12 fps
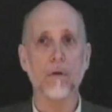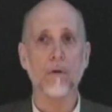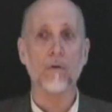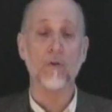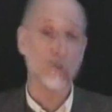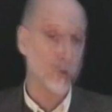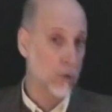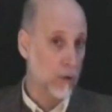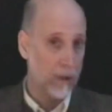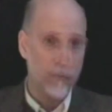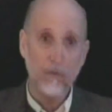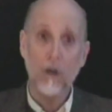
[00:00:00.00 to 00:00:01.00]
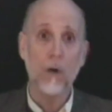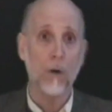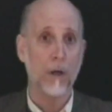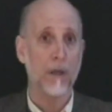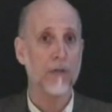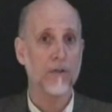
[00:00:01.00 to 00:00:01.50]
The story of
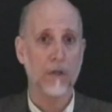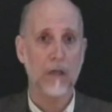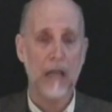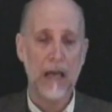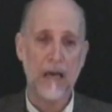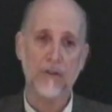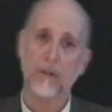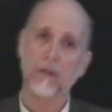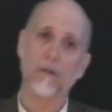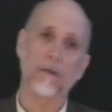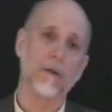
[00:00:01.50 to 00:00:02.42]
Noah is a classic that